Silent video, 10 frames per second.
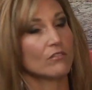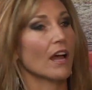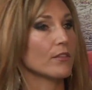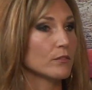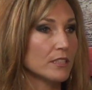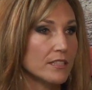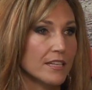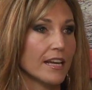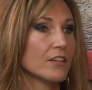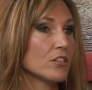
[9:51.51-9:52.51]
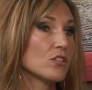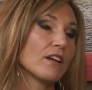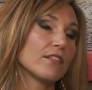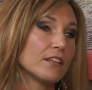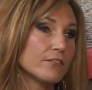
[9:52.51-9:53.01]
You've got the real estate agents, you've
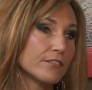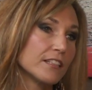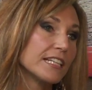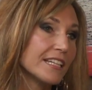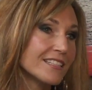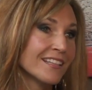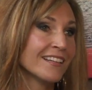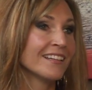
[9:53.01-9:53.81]
got the affiliates,